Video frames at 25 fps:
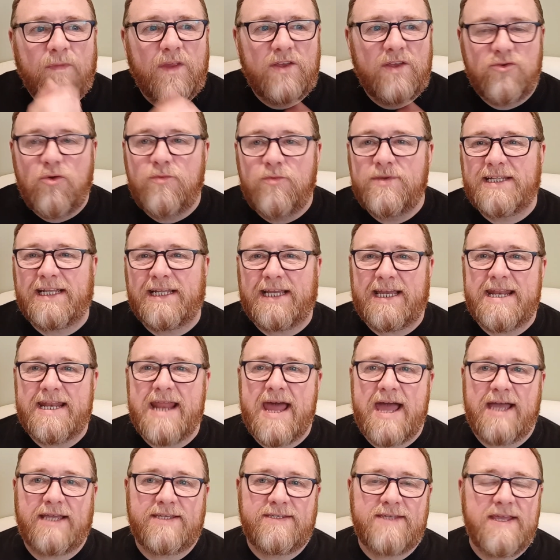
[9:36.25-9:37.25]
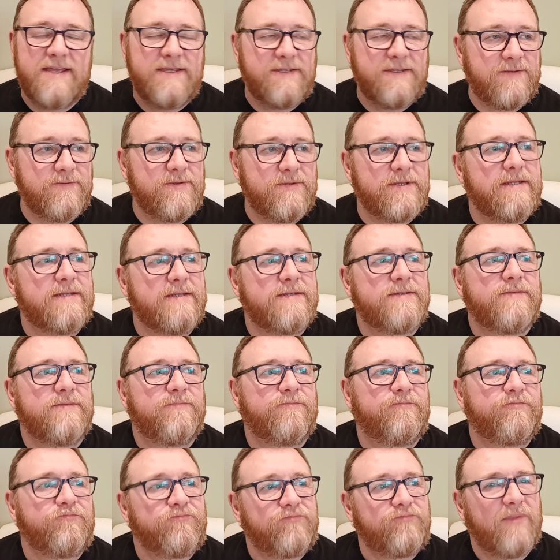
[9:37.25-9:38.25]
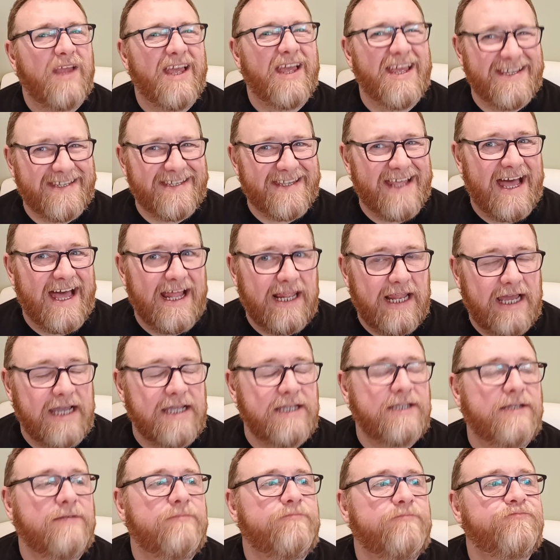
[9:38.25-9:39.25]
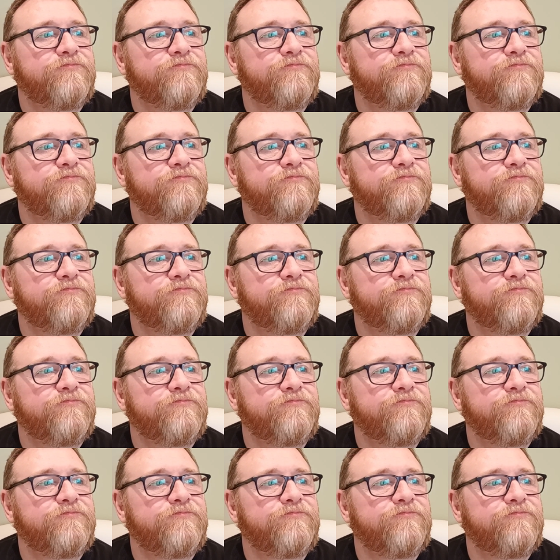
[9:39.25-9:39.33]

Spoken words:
It's almost like an accent sweetness. It's that light.